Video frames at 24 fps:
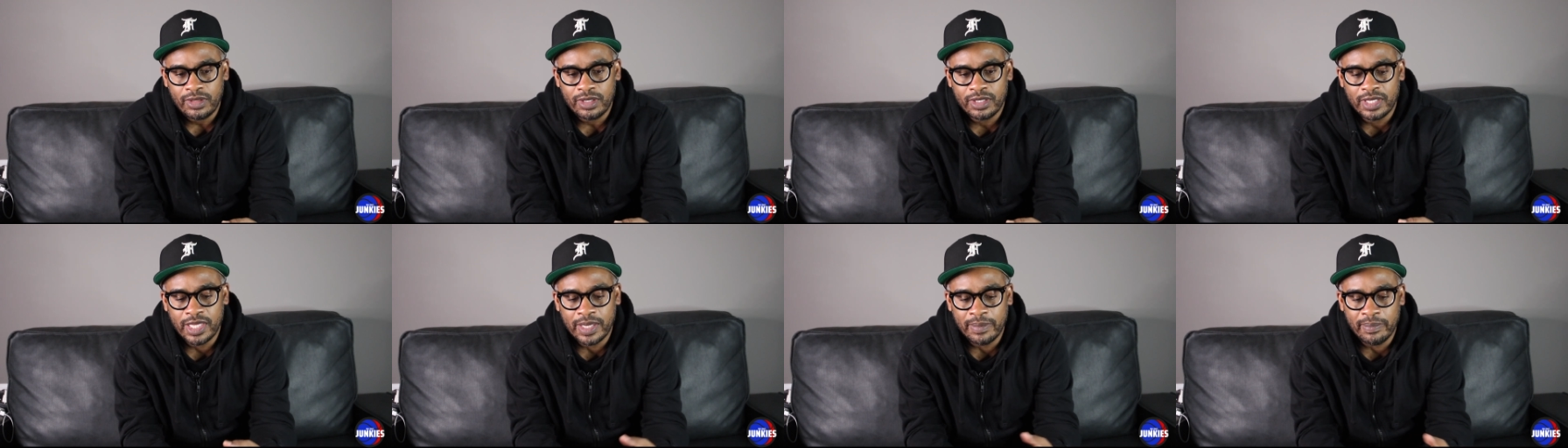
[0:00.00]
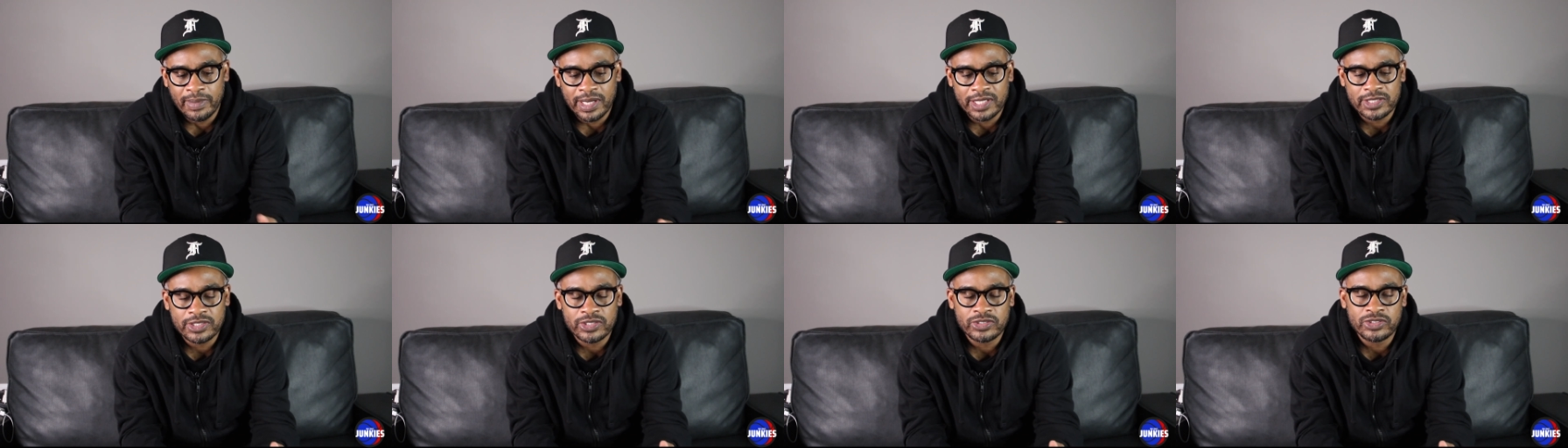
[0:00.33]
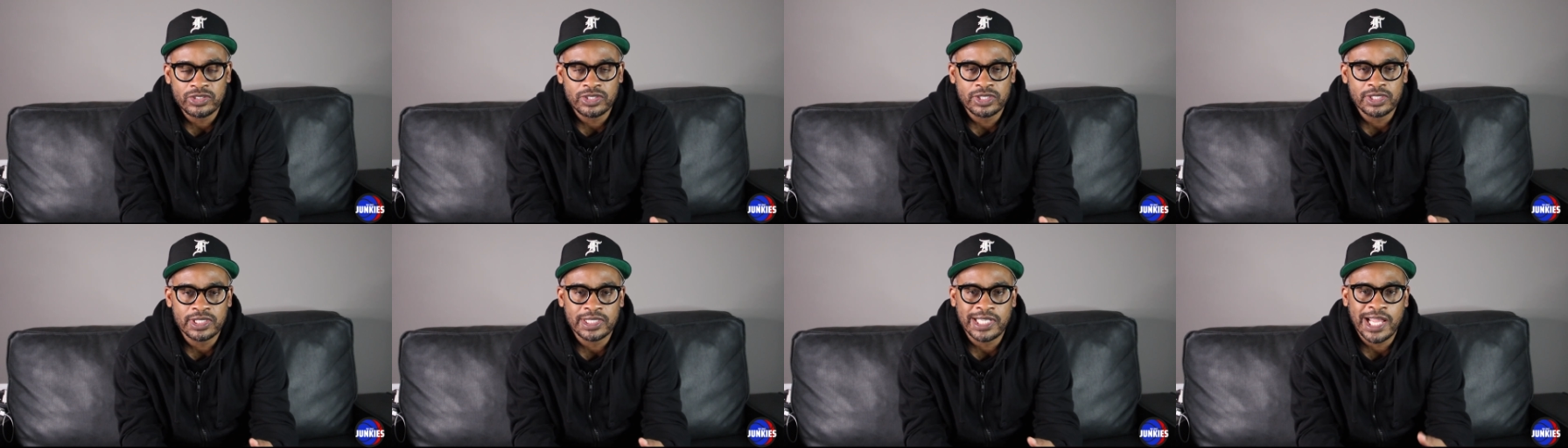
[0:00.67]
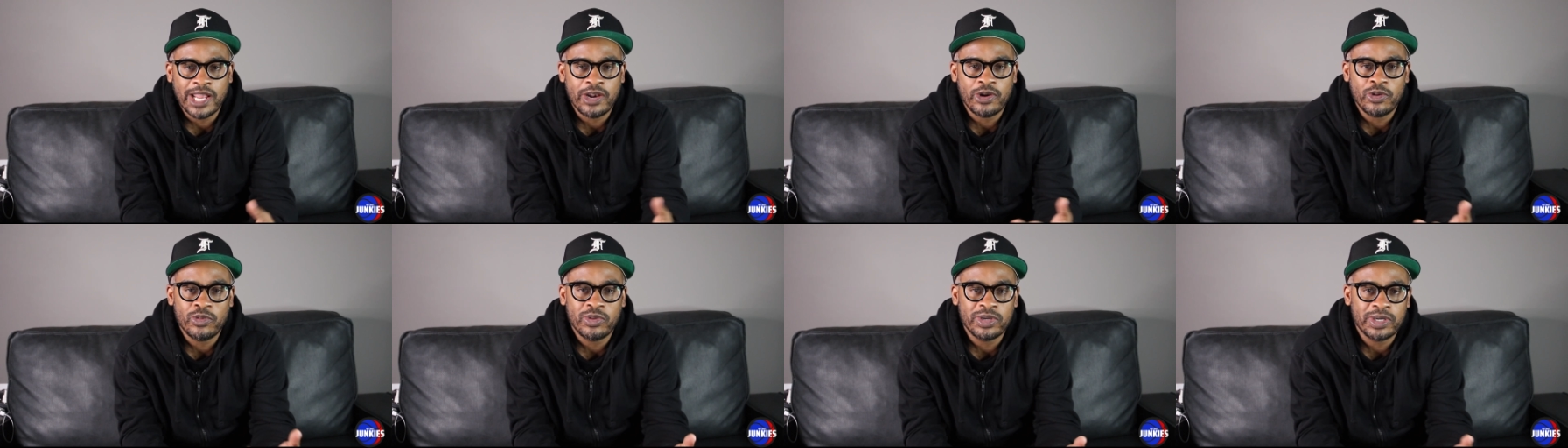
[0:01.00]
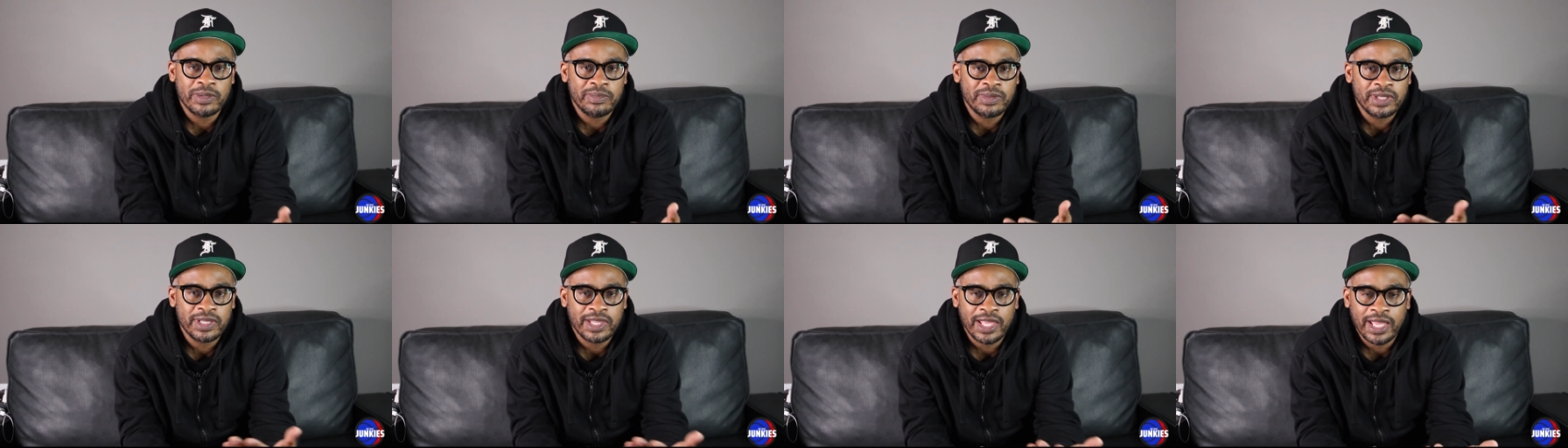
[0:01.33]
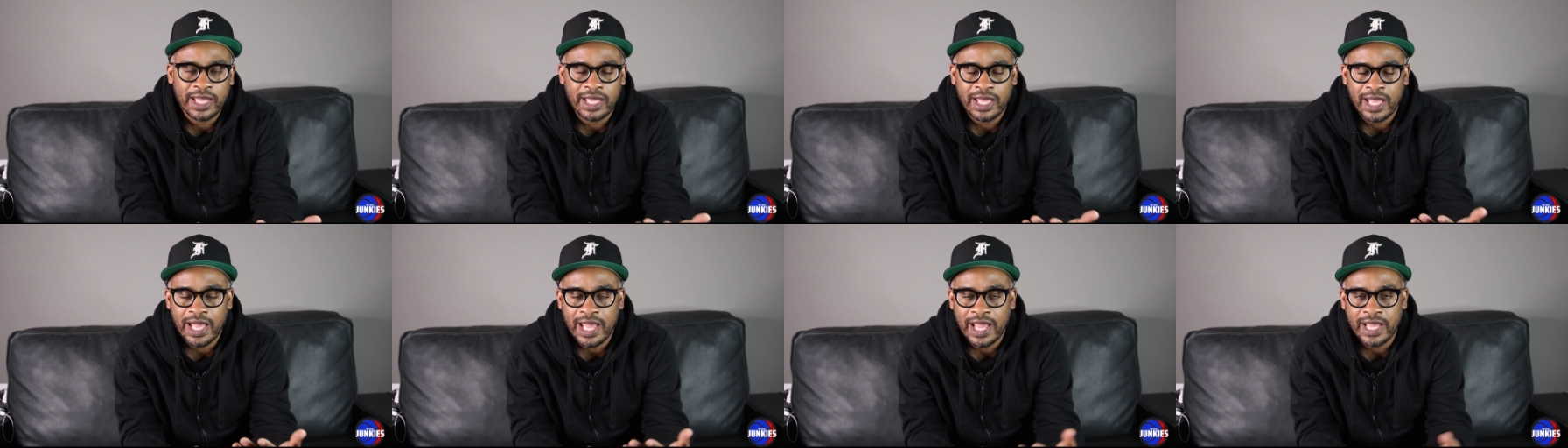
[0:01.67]
and messages, and I don't want to be
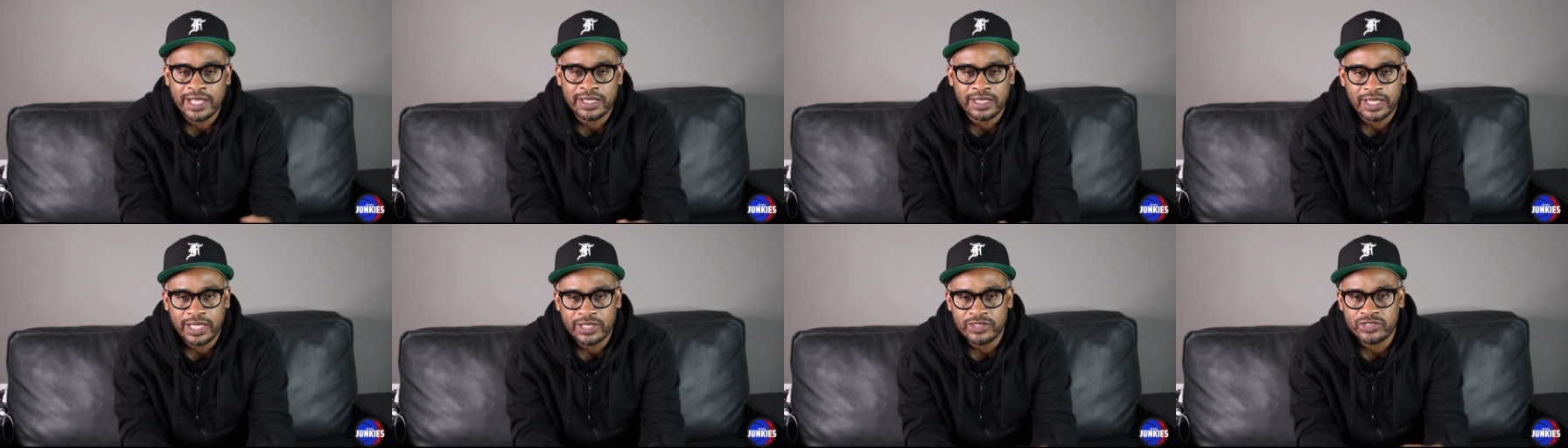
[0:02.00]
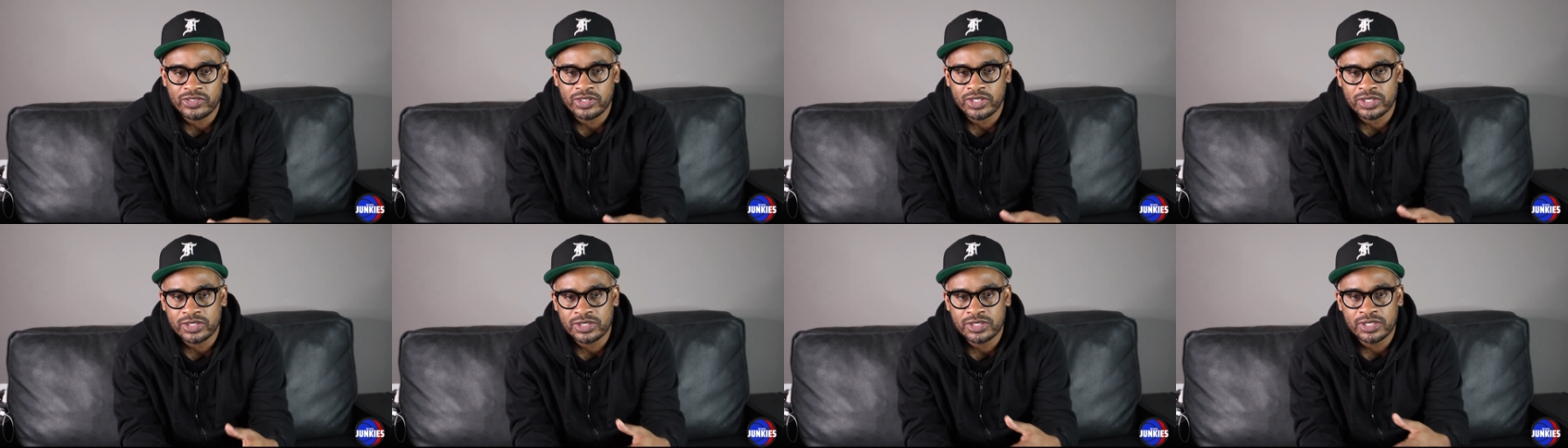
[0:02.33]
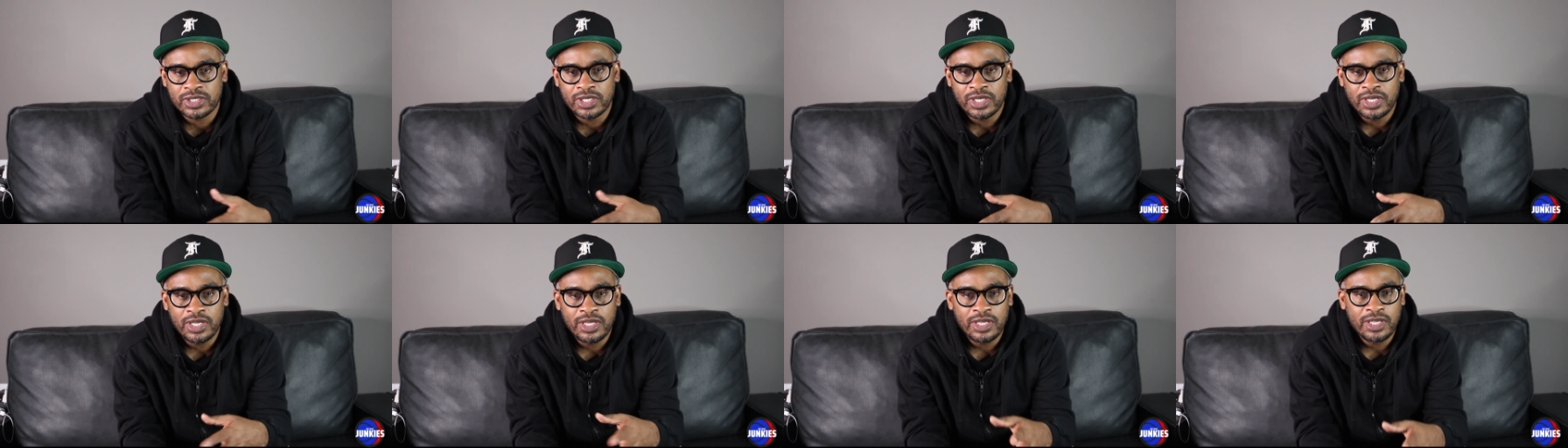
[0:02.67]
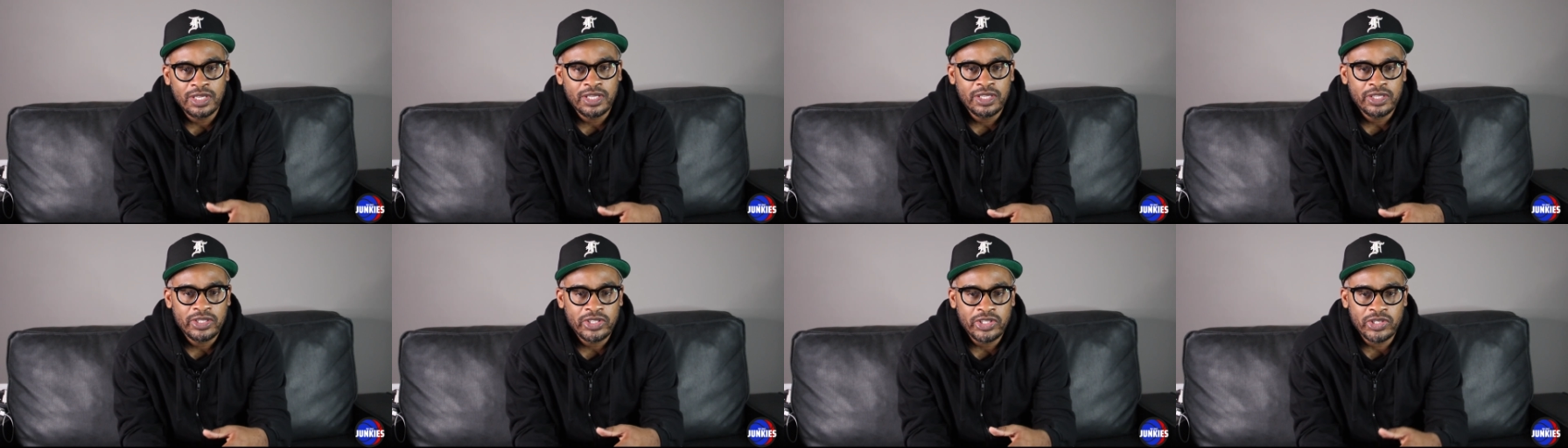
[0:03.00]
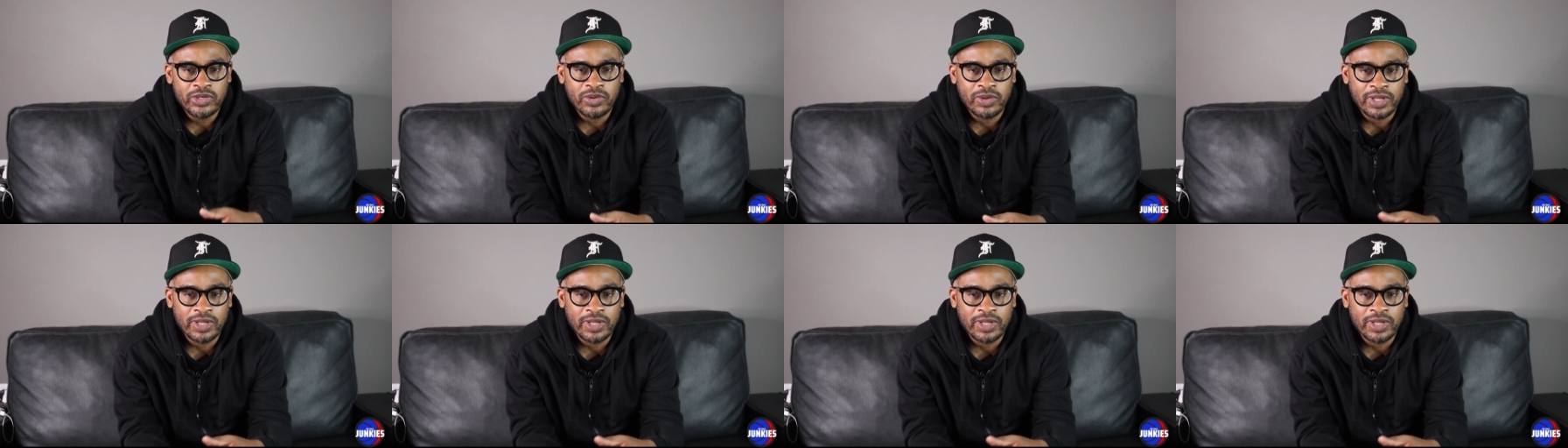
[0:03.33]
that guy that just, you know,